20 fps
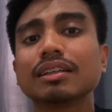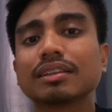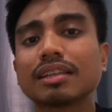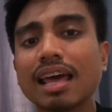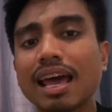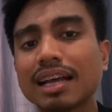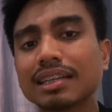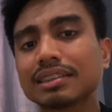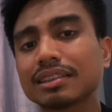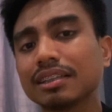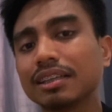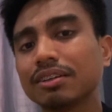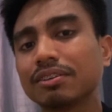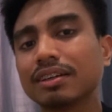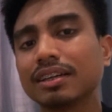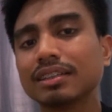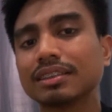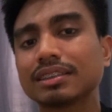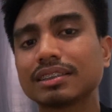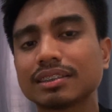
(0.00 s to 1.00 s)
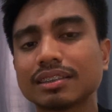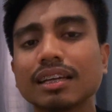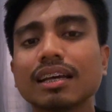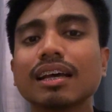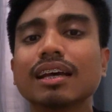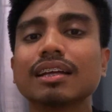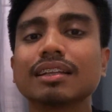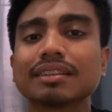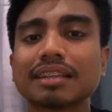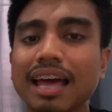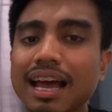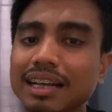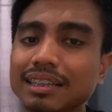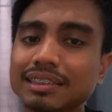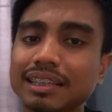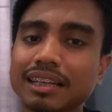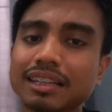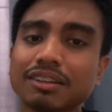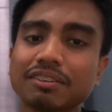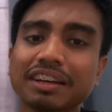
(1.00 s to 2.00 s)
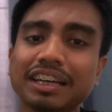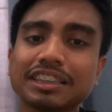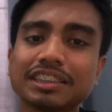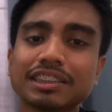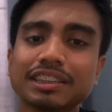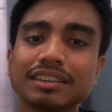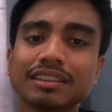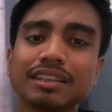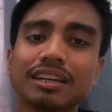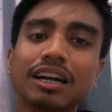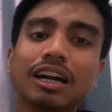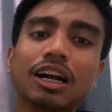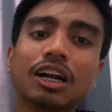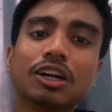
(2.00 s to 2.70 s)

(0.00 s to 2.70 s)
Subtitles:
tax clearance, tax declaration,